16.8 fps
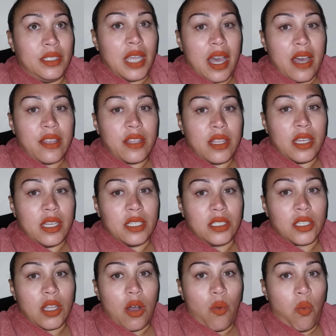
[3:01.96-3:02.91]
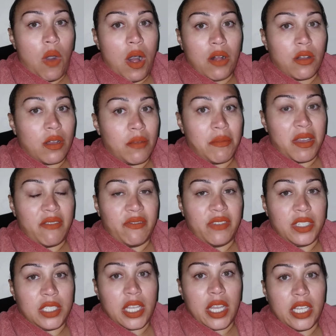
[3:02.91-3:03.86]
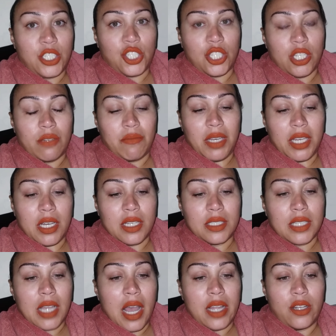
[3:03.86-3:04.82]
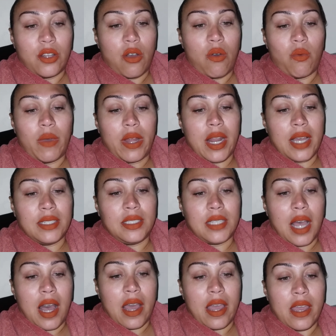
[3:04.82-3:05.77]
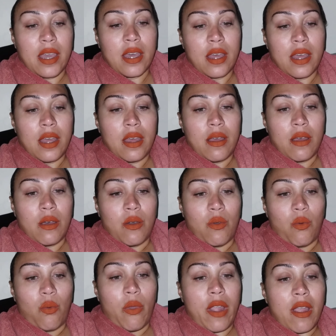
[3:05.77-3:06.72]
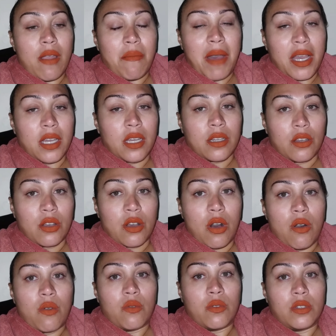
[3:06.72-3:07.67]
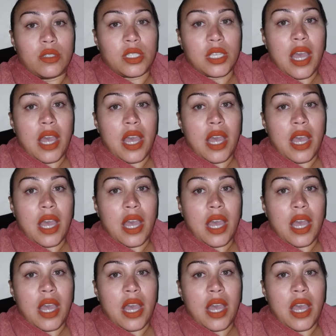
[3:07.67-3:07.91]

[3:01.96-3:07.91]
death. Is a welcome invitation because I know when I die, where am I going to go?